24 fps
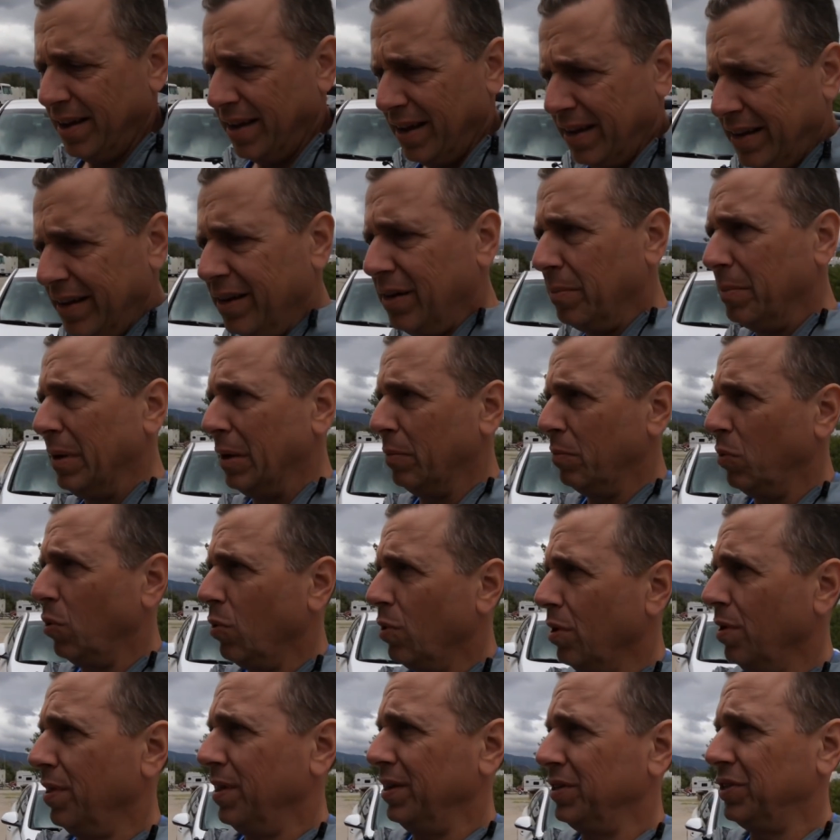a little bit
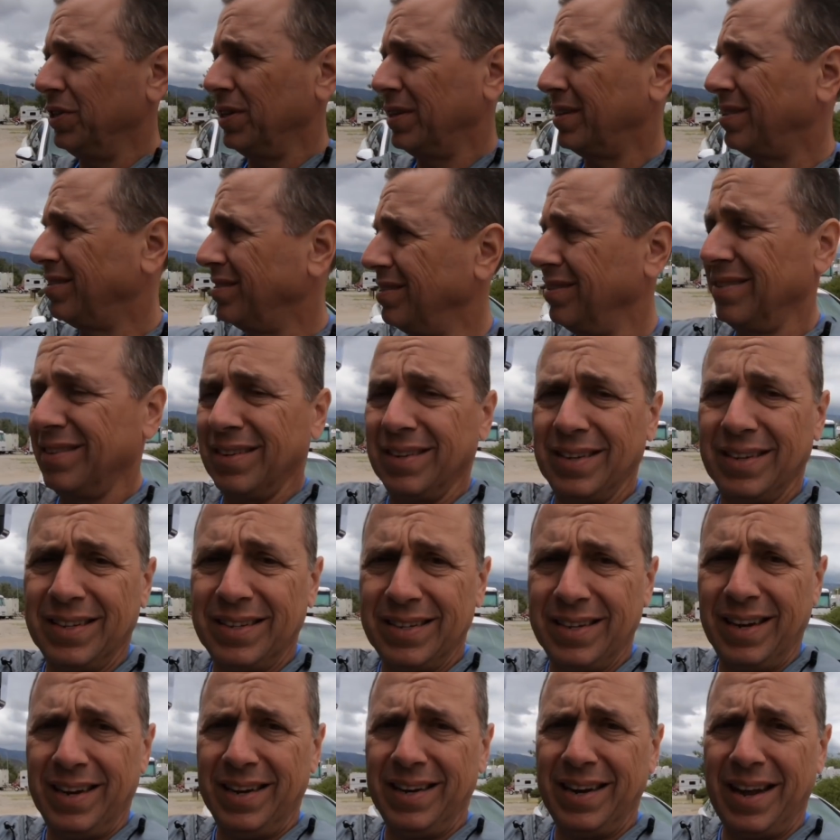more than just
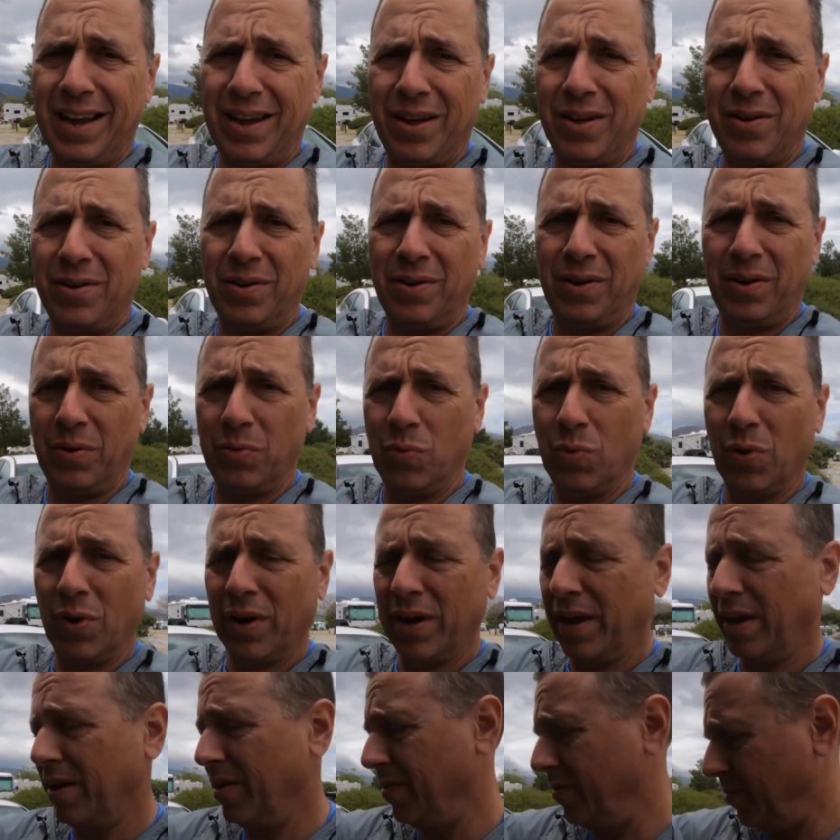sitting down and
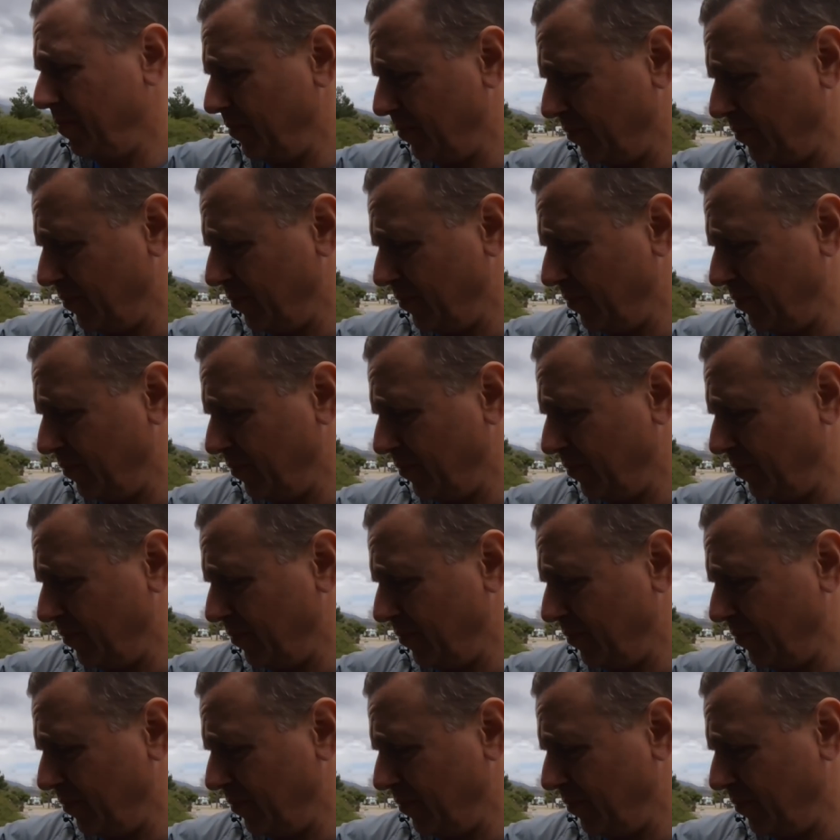working.